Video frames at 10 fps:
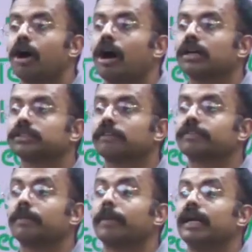blocks
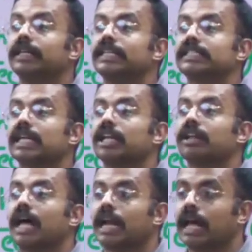of the
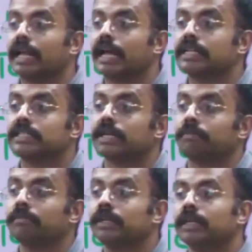multicellular
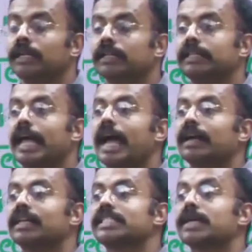organism. They
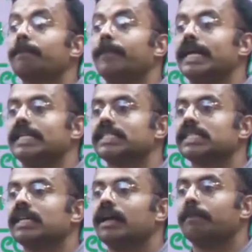act as the
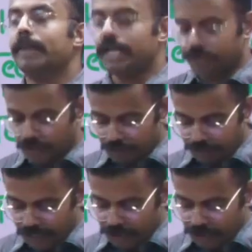bricks based on